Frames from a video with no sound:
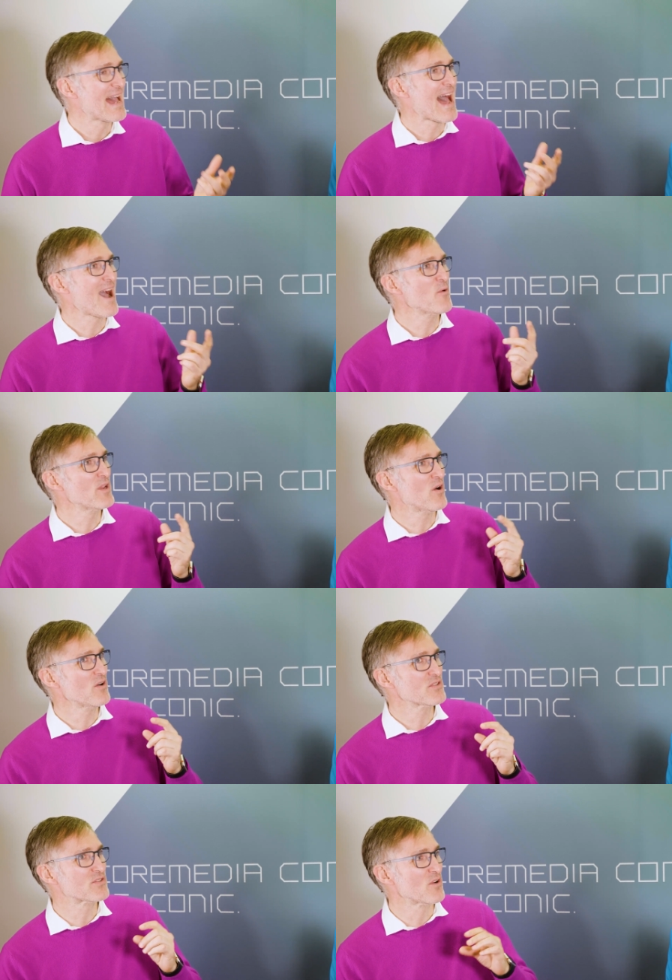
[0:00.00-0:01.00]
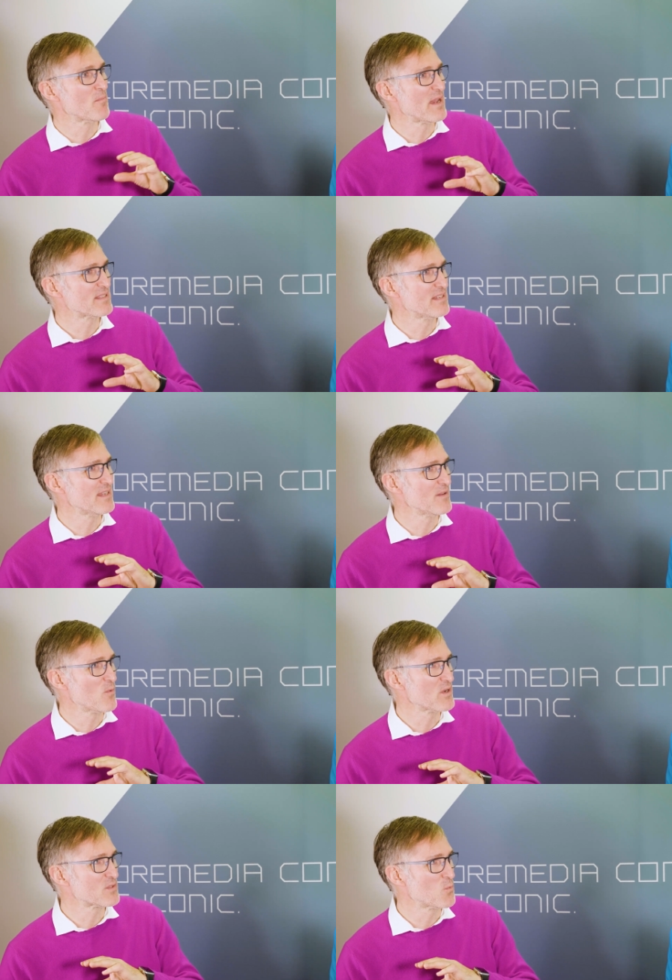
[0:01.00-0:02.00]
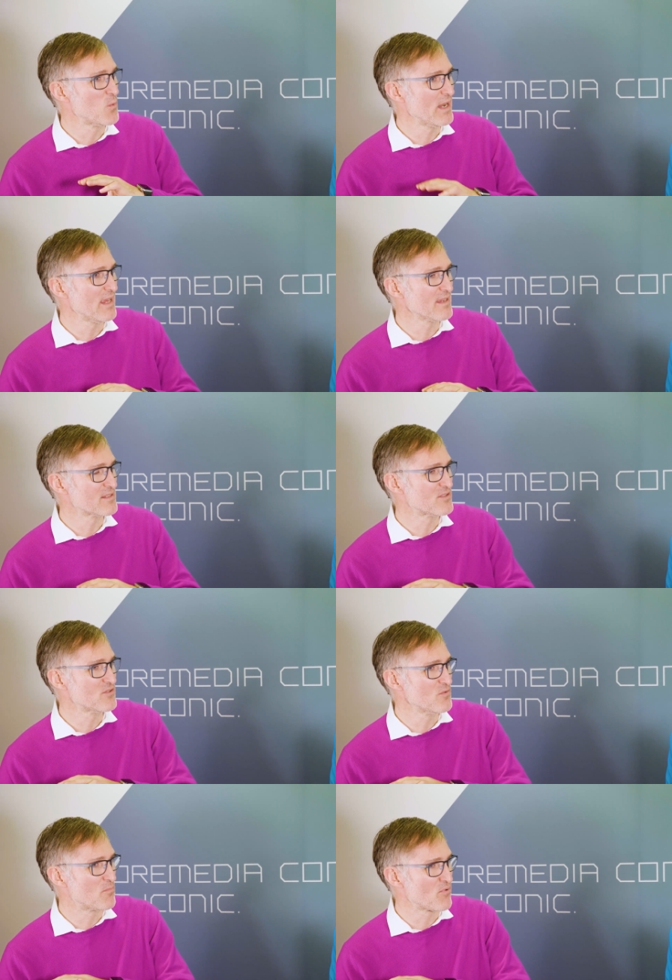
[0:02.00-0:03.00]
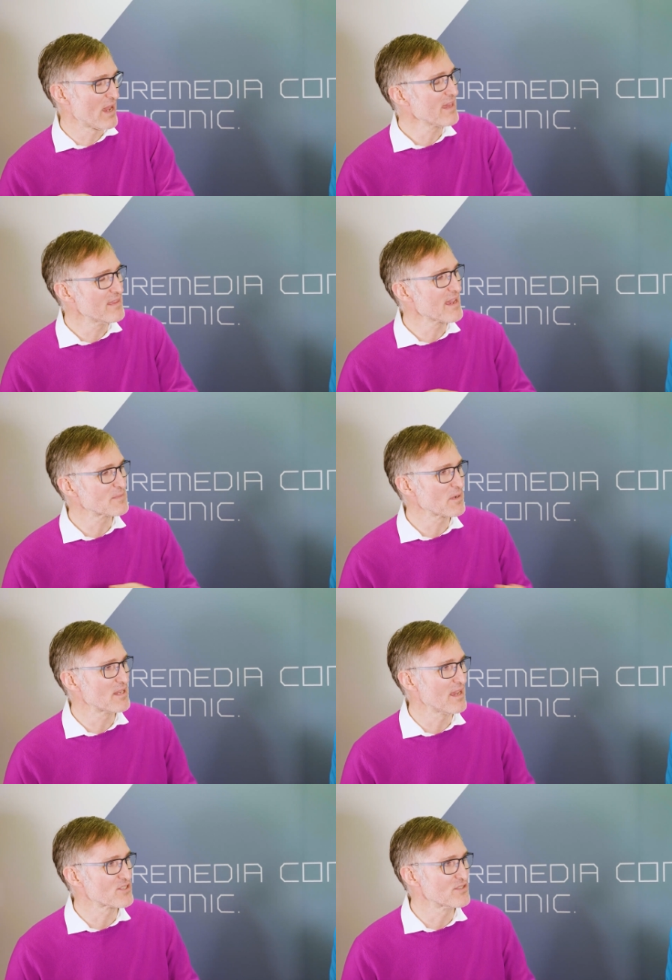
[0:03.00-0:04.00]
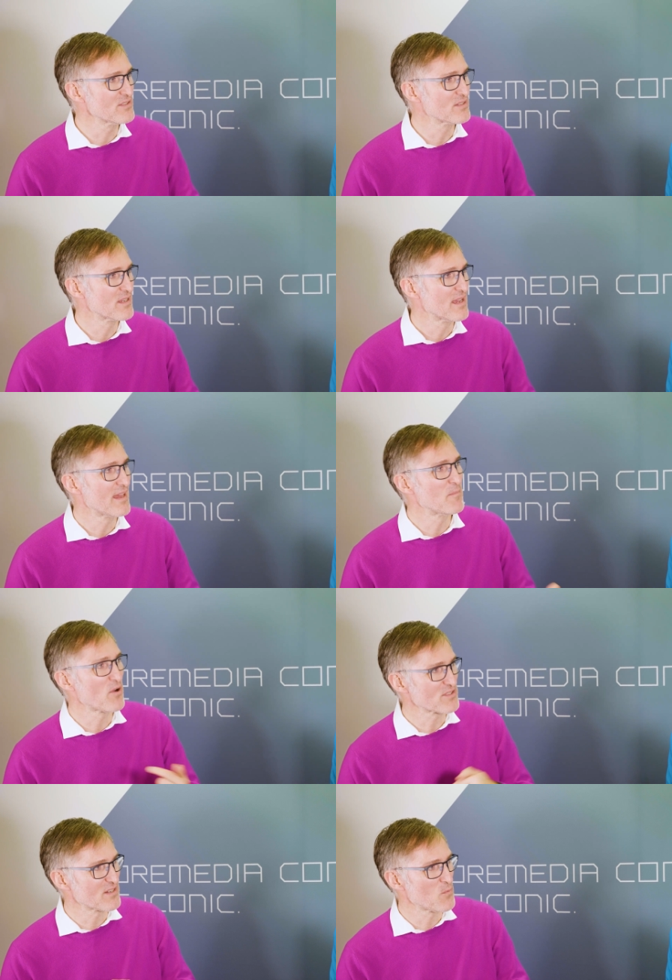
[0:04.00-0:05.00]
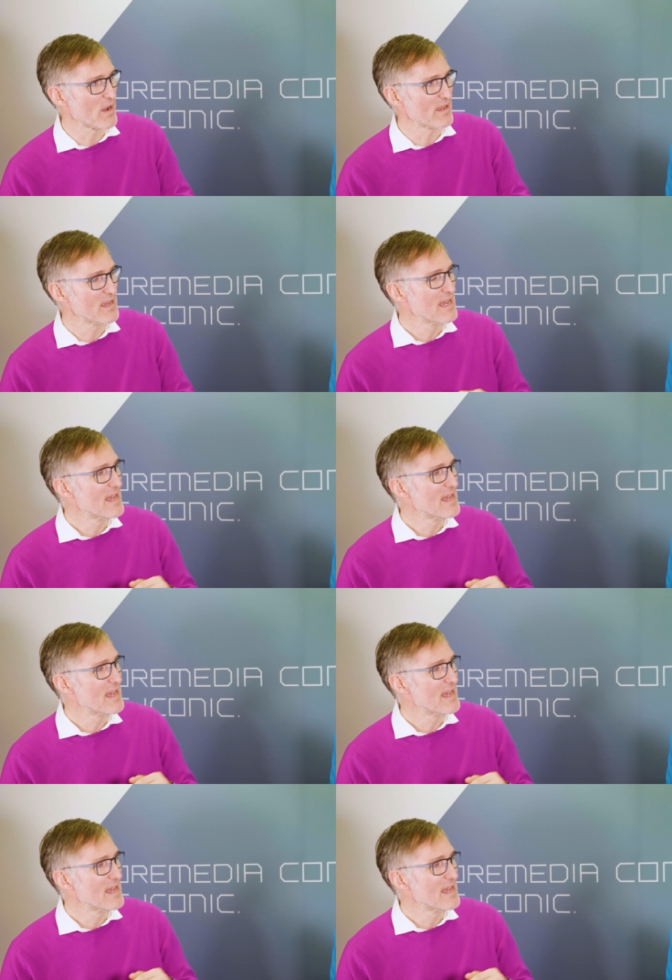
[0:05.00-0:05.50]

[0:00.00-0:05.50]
Yeah. How he also basically was willing to break the expectations mm-hmm. in a positive way.